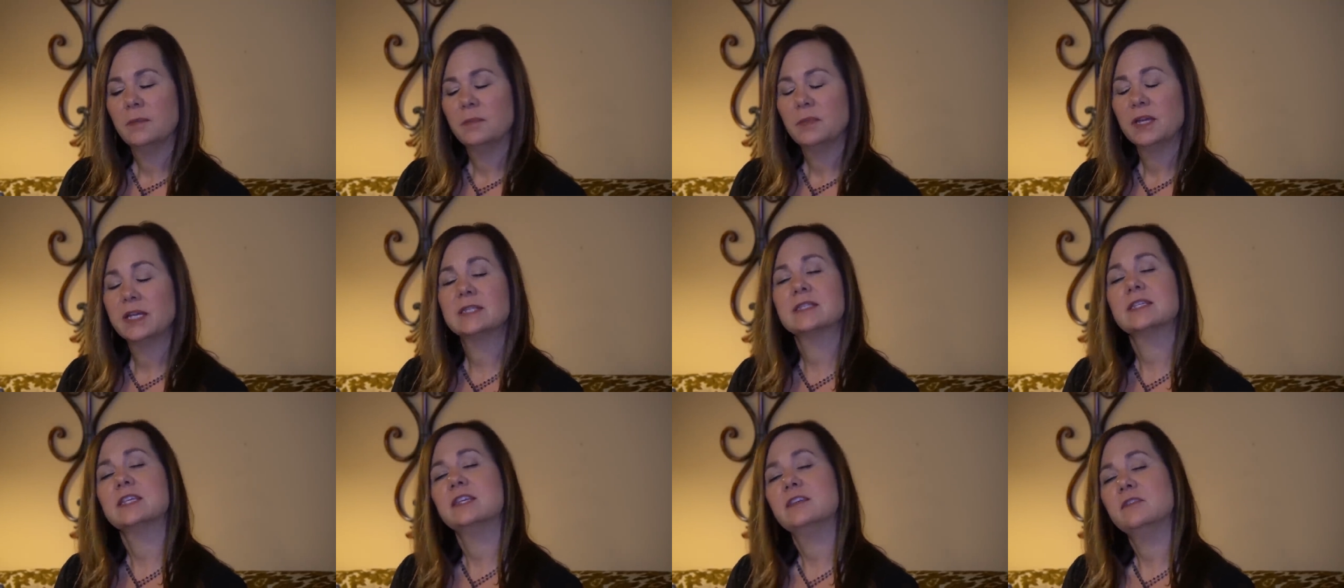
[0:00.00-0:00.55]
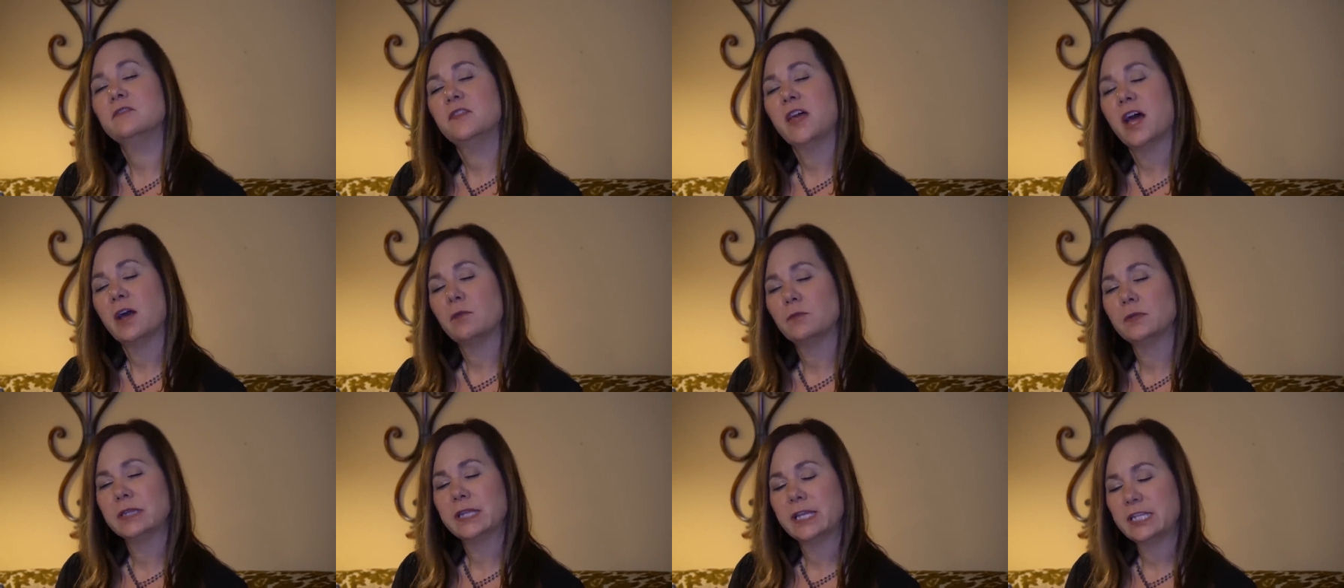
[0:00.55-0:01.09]
Because if
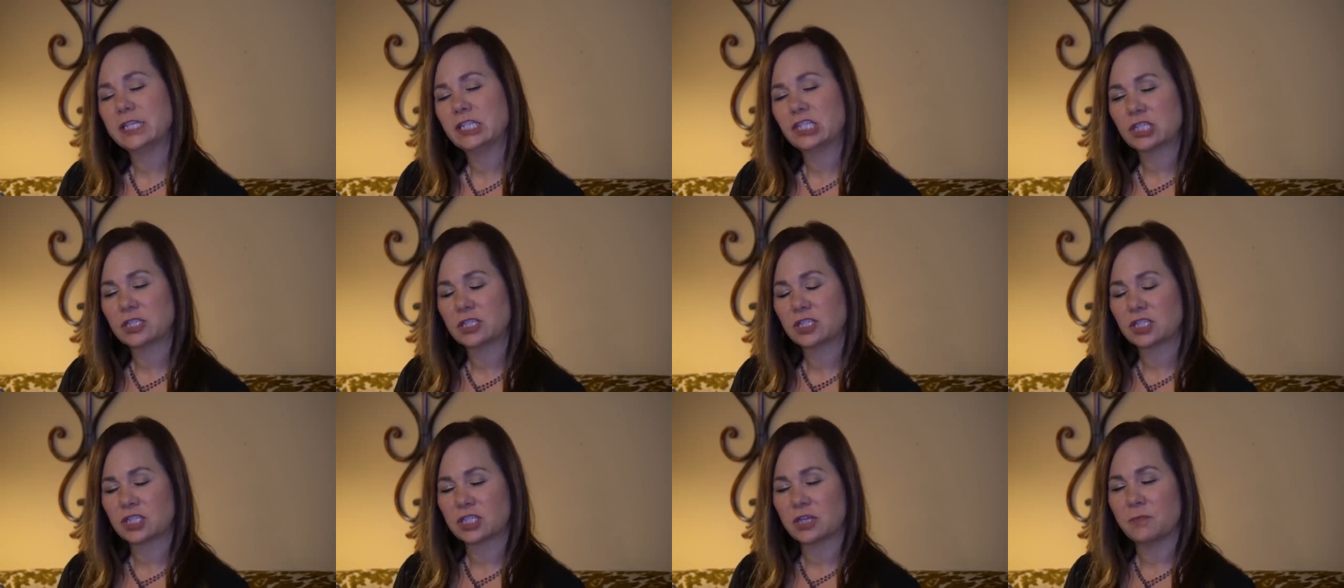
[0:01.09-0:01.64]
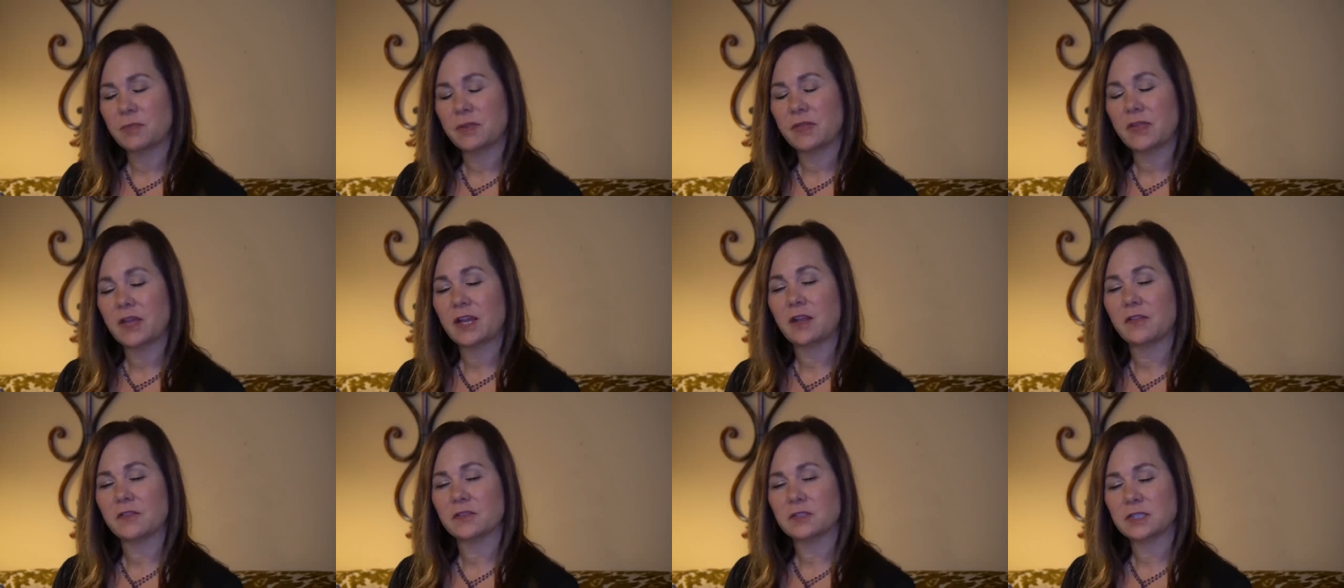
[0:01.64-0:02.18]
that relationship in
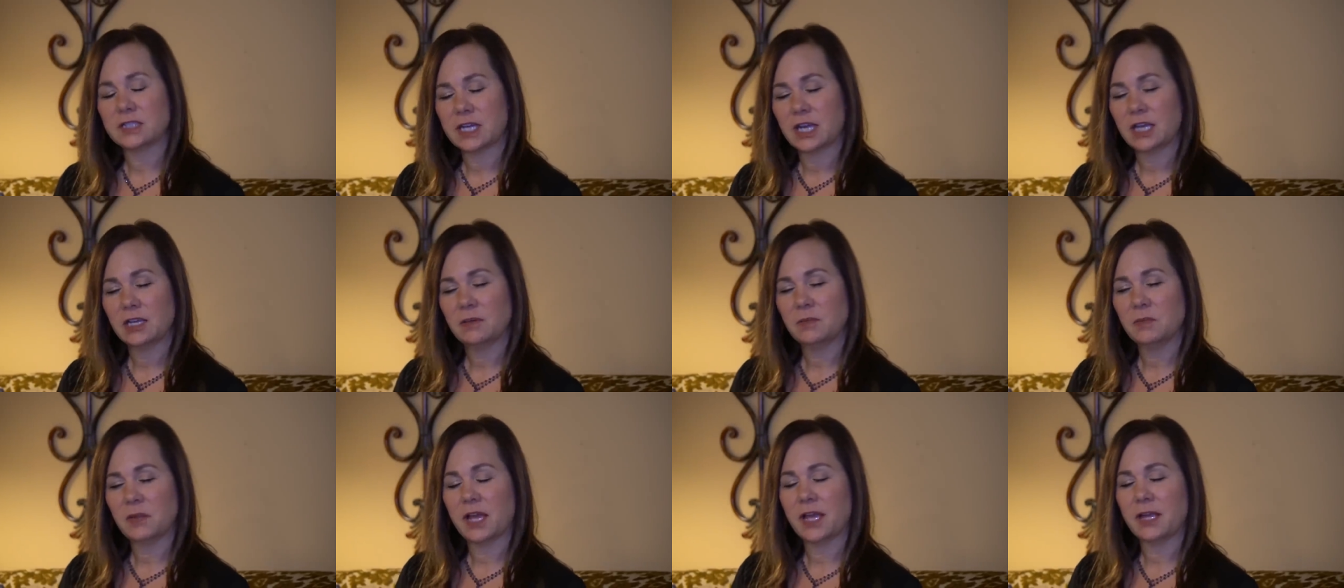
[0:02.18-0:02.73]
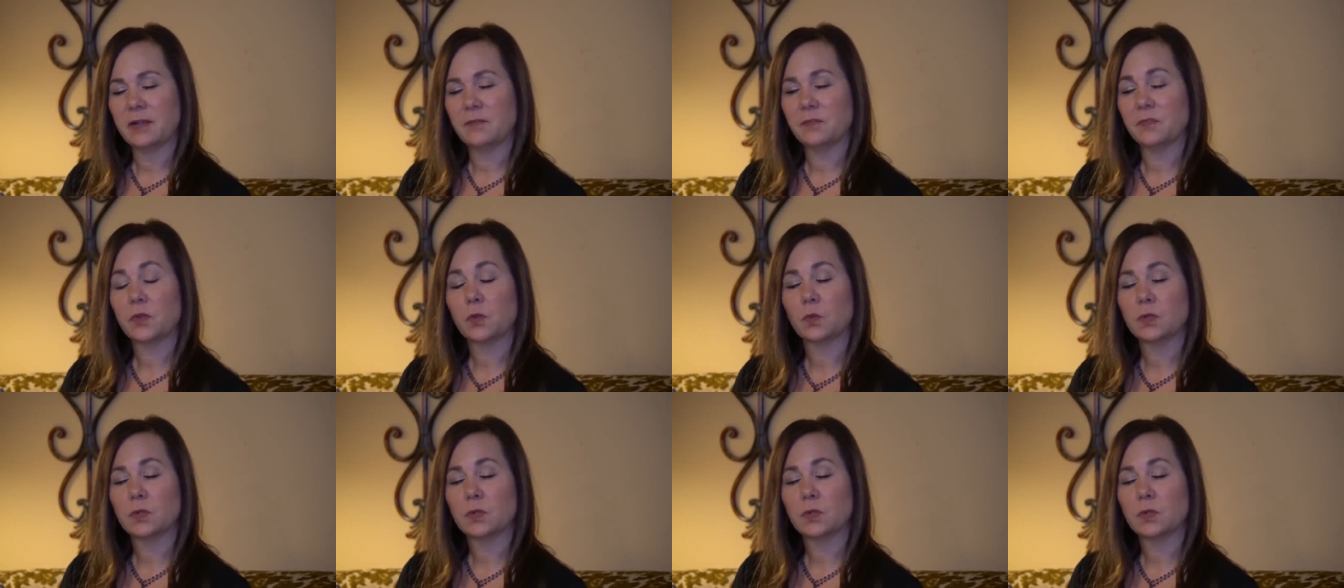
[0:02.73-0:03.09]
that other timeline